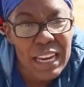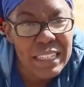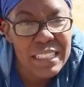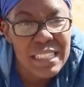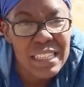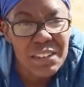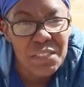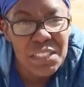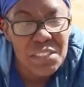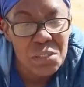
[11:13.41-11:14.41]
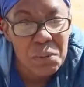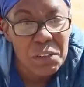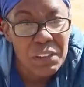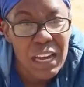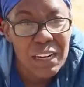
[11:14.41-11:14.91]
I didn't see a reason to spend
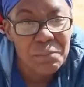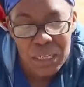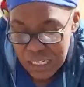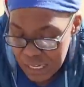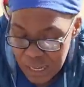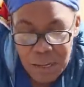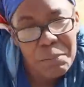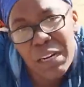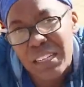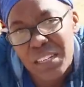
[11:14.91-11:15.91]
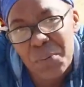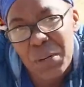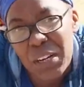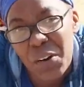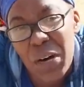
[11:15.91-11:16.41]
a lot of money, but I did not
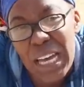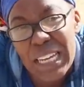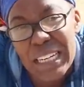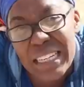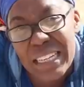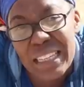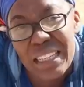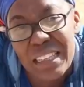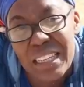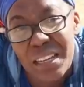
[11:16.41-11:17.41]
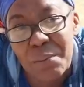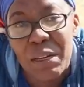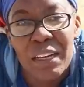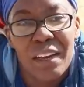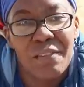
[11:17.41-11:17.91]
want to go ahead and get lithium.
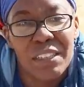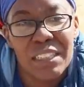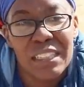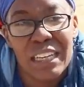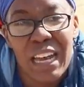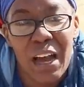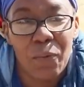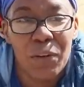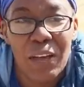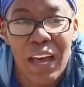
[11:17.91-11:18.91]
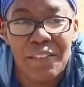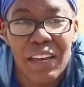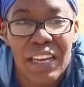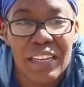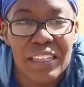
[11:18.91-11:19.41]
Eventually, I will have
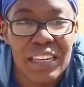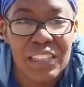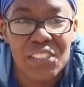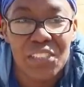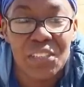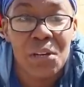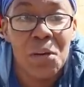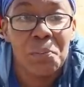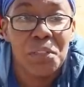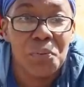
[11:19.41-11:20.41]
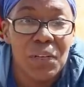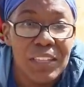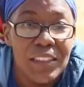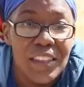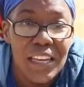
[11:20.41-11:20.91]
a connection
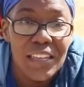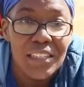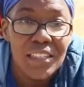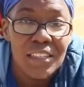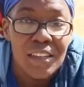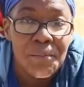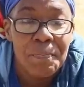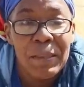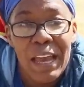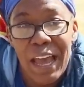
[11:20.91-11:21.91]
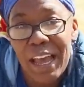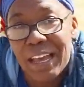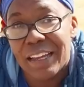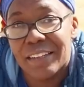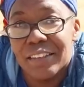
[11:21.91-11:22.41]
between this
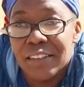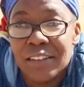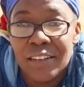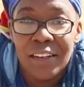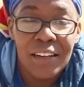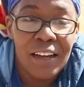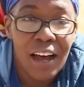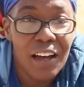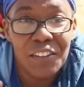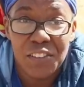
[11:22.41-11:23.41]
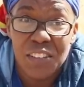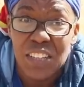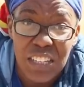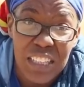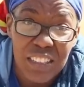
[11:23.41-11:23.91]
and under the
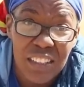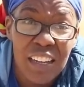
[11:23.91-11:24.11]
hood.